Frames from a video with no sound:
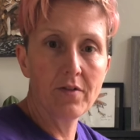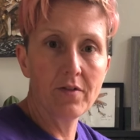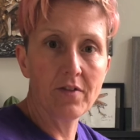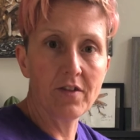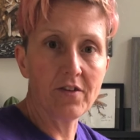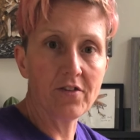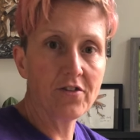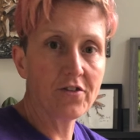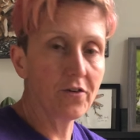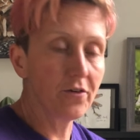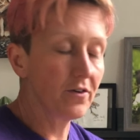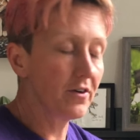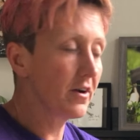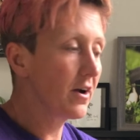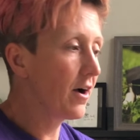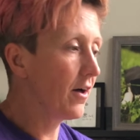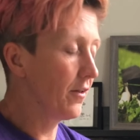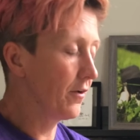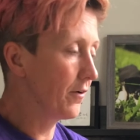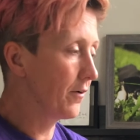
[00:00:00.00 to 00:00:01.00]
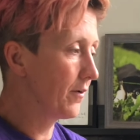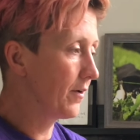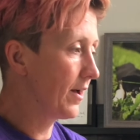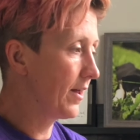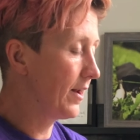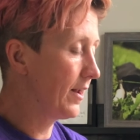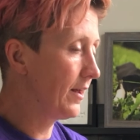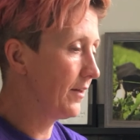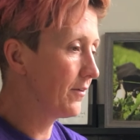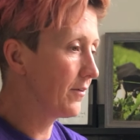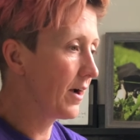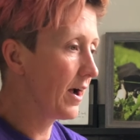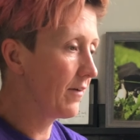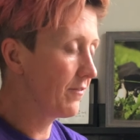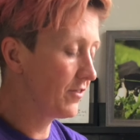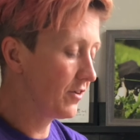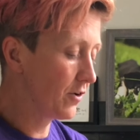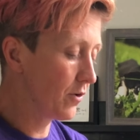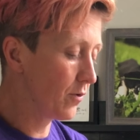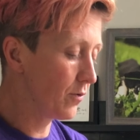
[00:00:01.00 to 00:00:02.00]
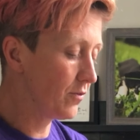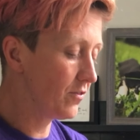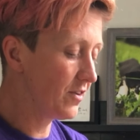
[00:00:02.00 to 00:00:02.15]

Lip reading: this certain color, and I either have to go